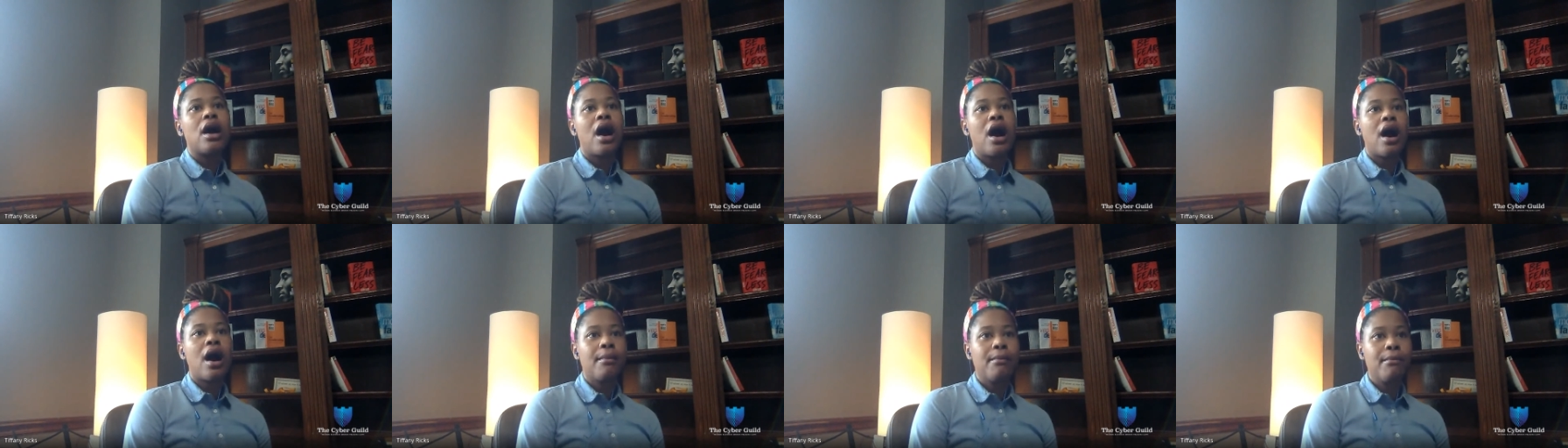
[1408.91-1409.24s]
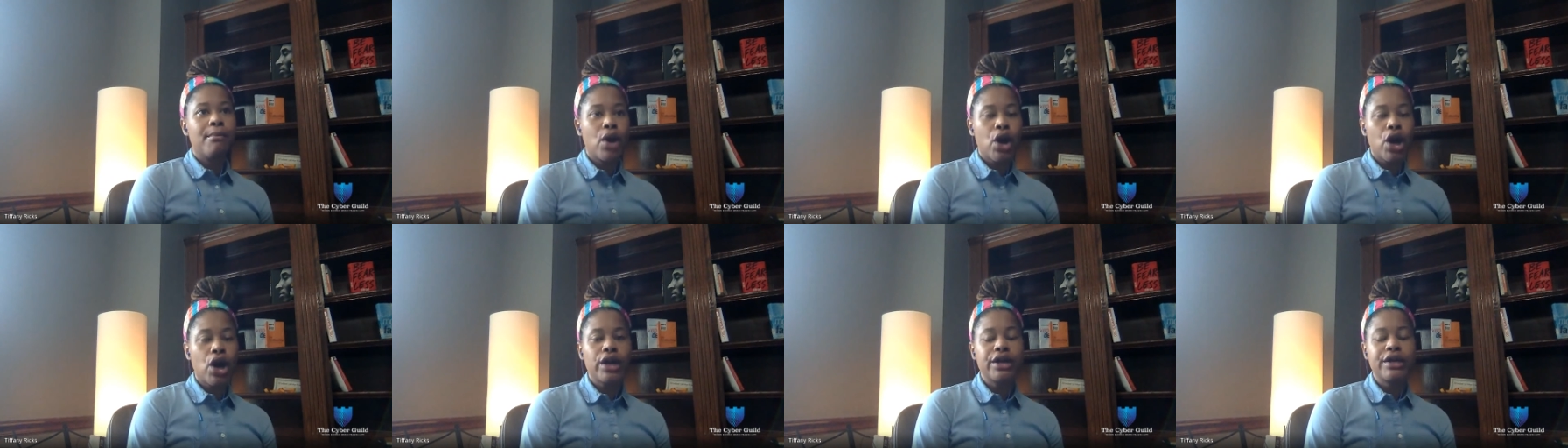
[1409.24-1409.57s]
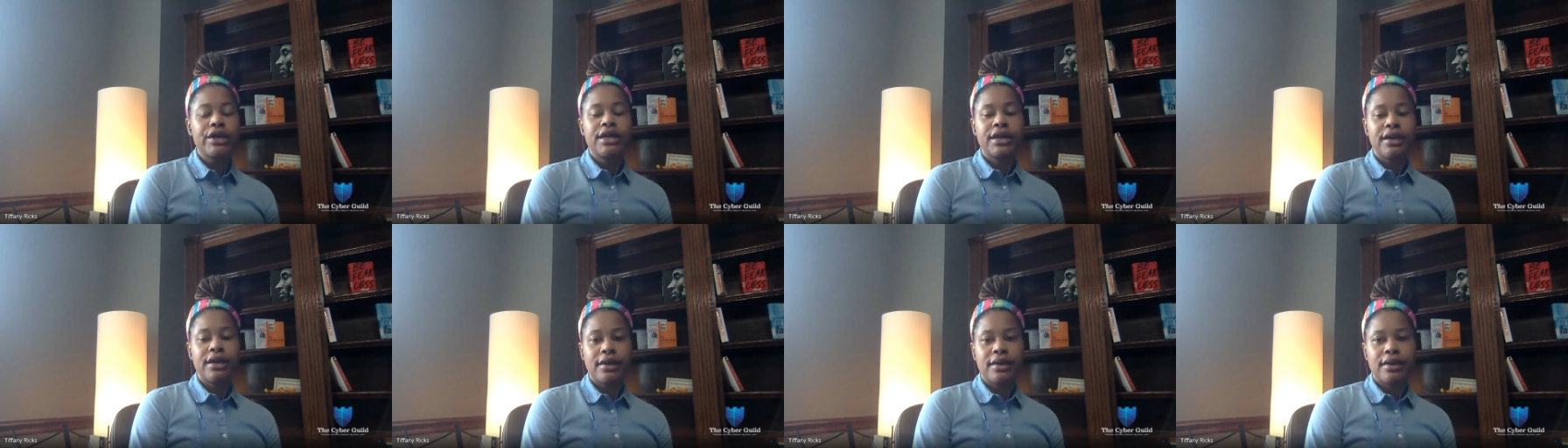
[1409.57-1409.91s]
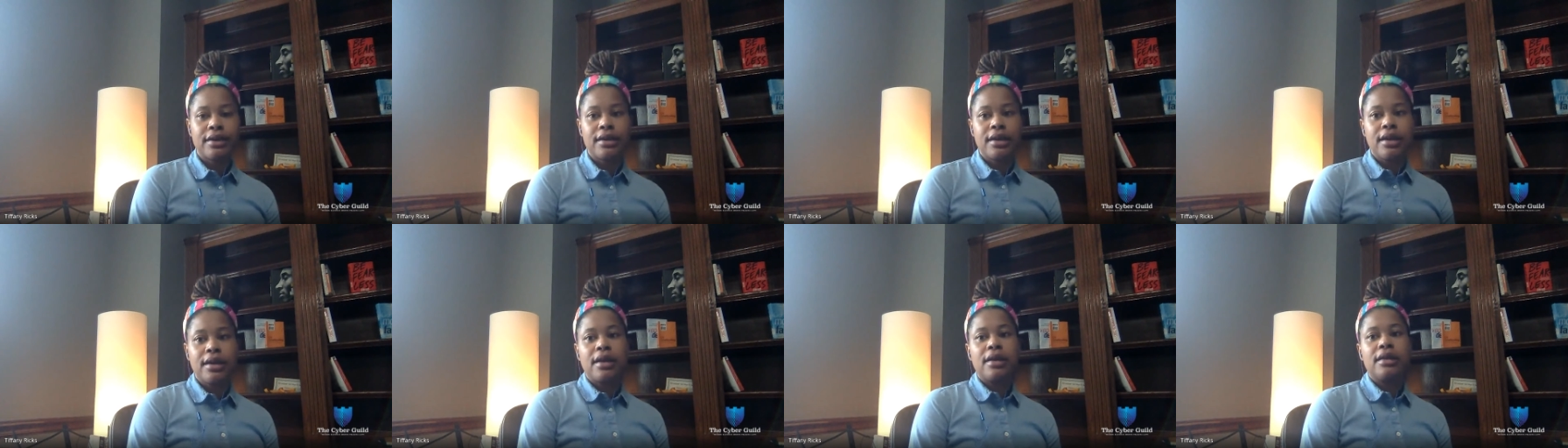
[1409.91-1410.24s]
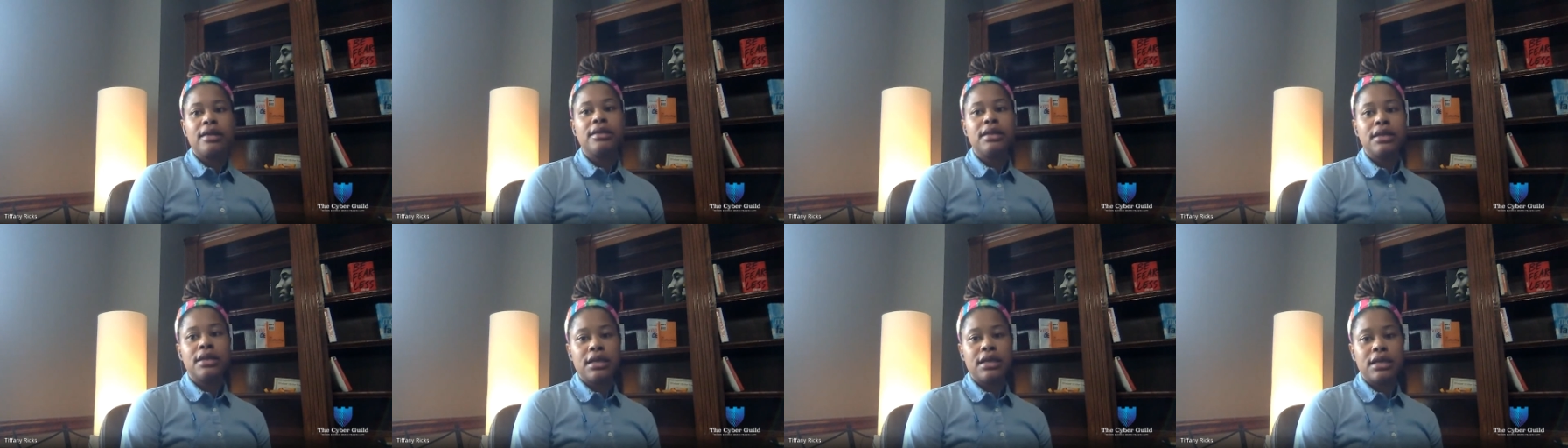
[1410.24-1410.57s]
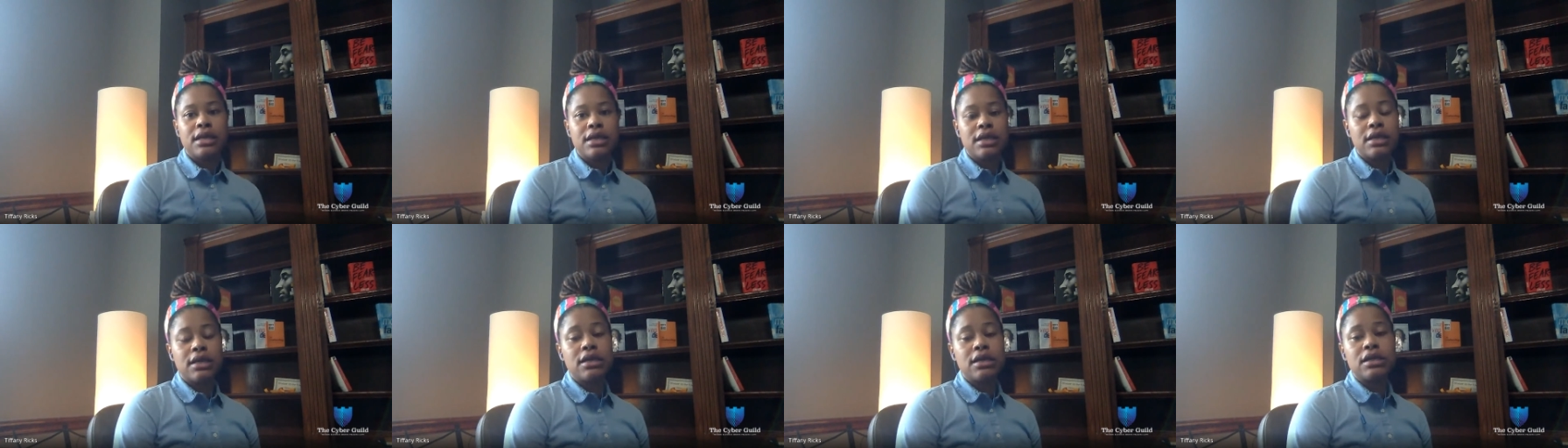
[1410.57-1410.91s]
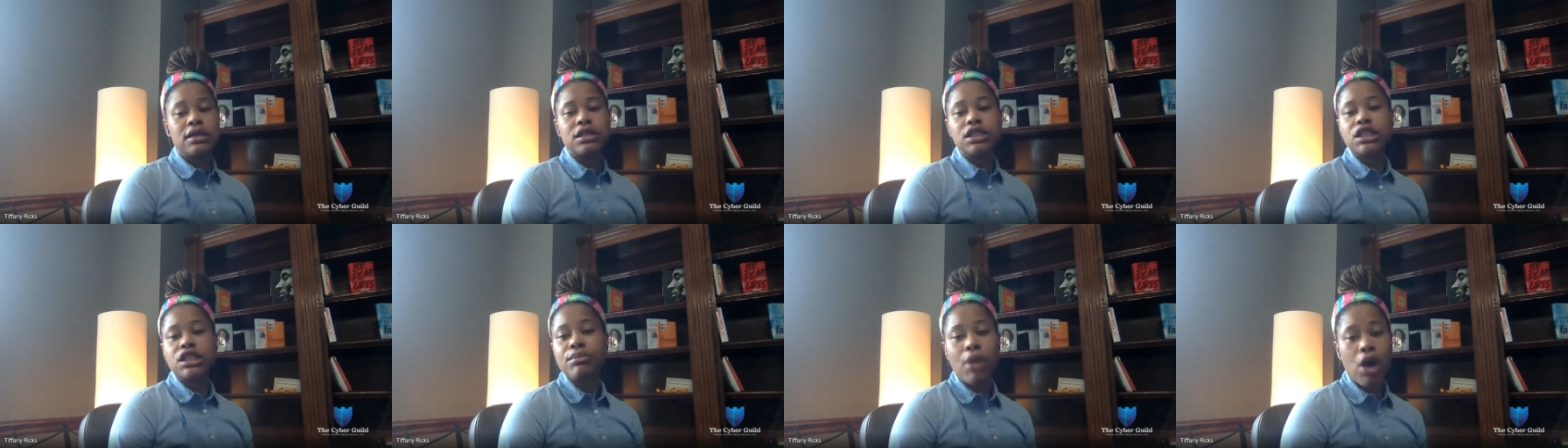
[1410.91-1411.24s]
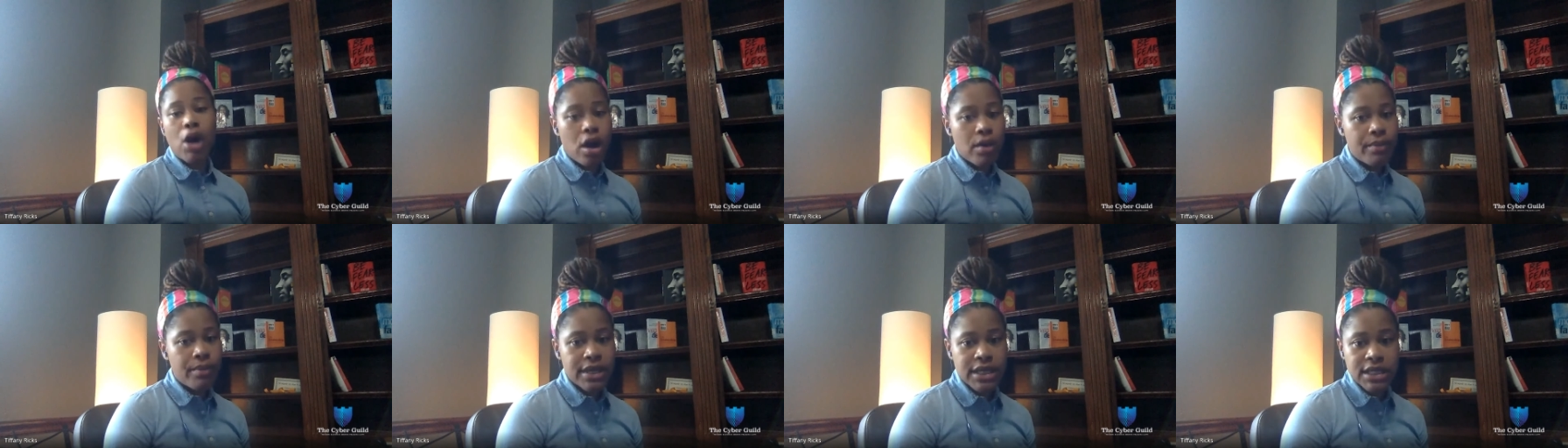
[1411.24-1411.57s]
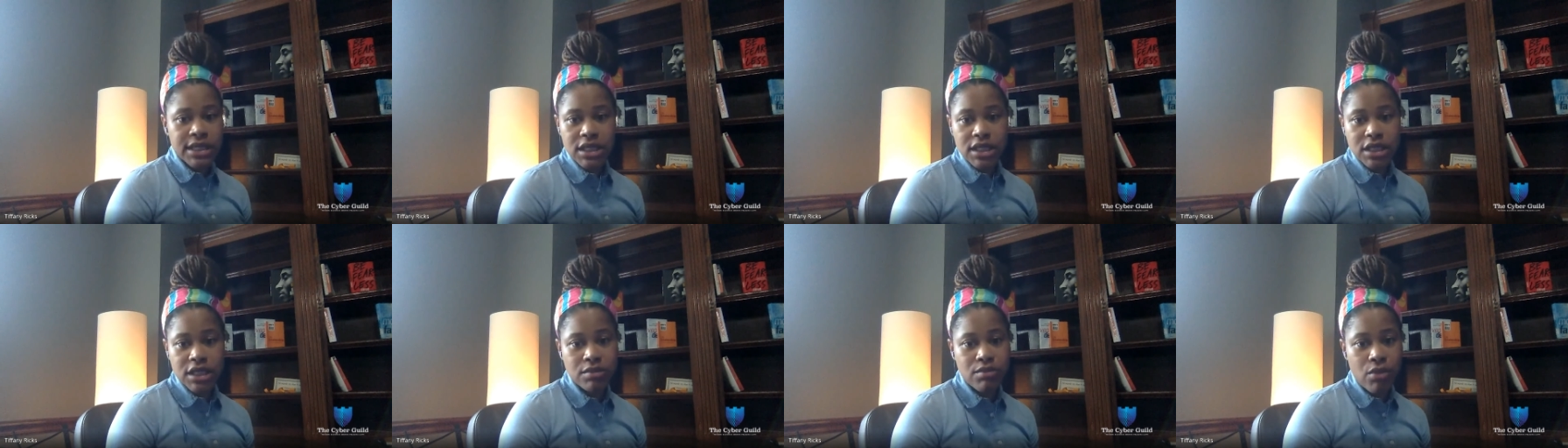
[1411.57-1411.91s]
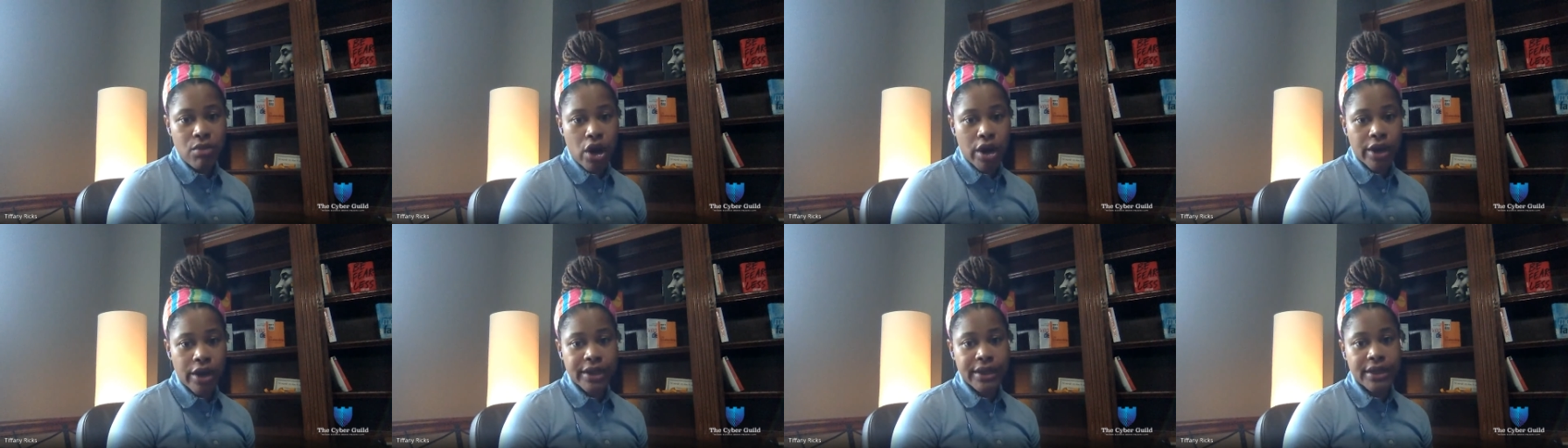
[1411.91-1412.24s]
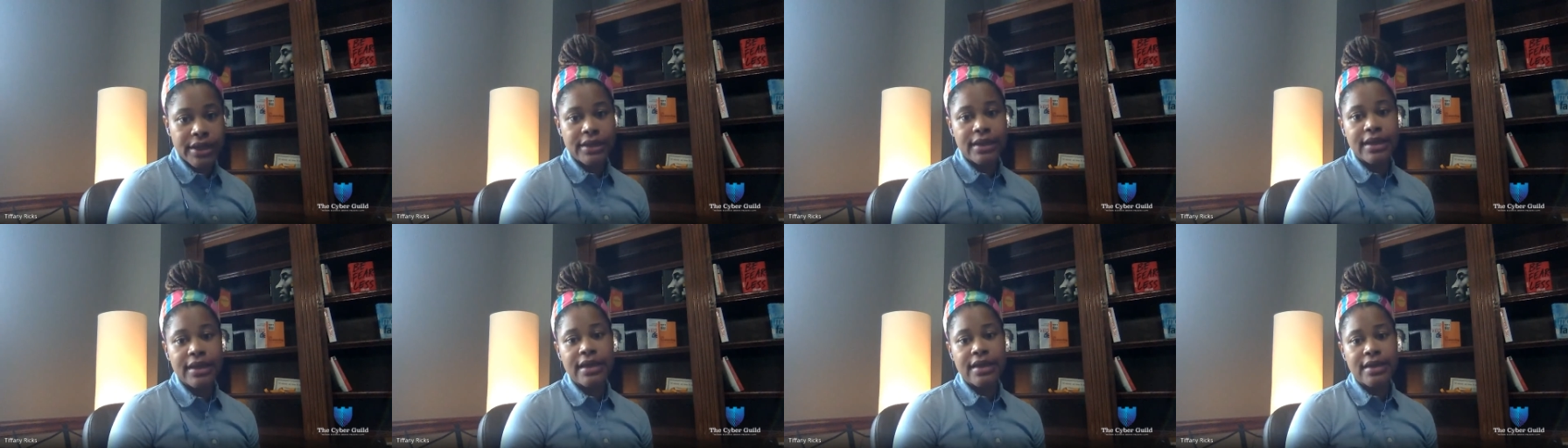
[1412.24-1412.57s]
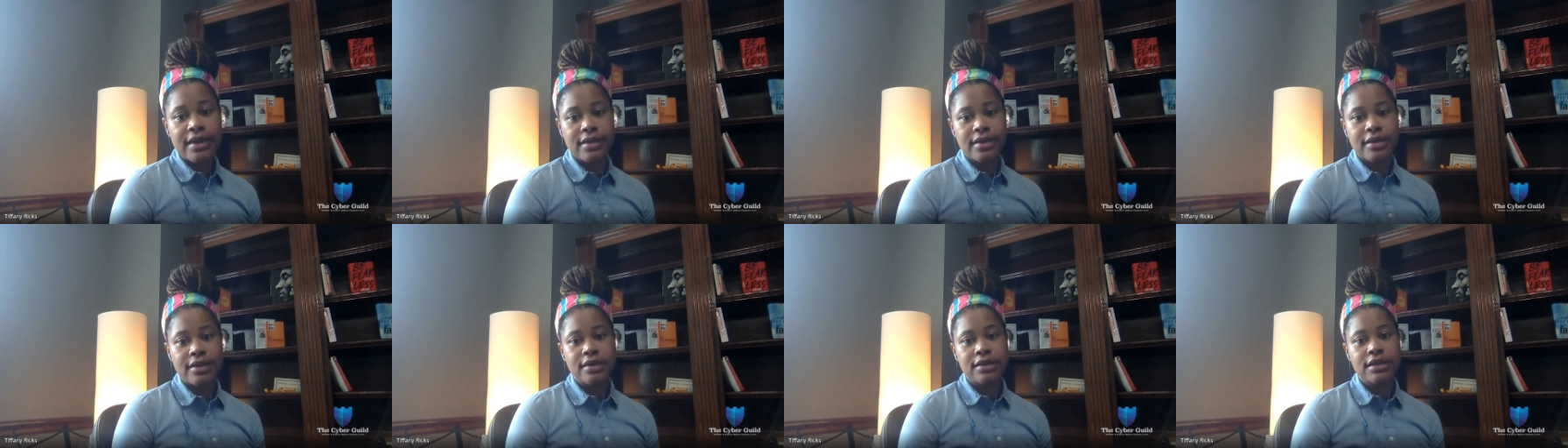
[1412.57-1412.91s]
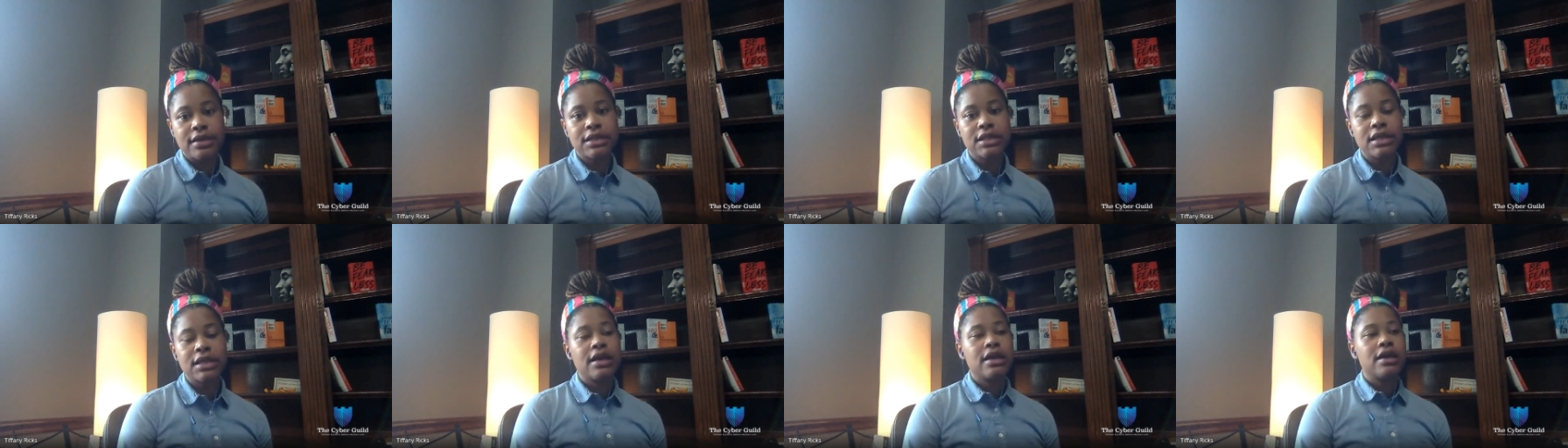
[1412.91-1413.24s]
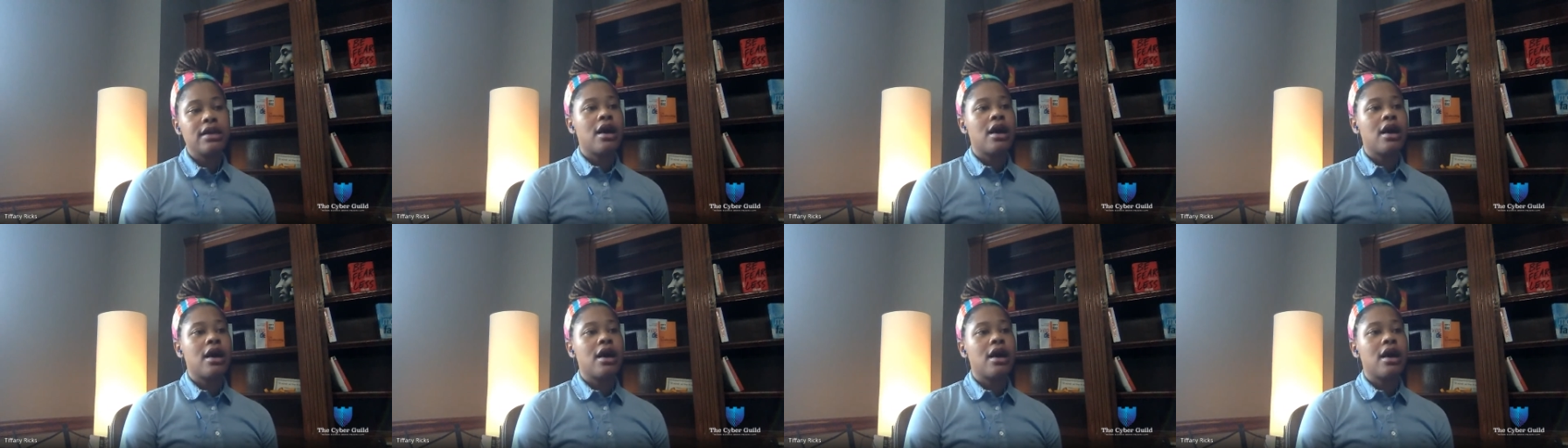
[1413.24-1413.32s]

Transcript: market, the small business market is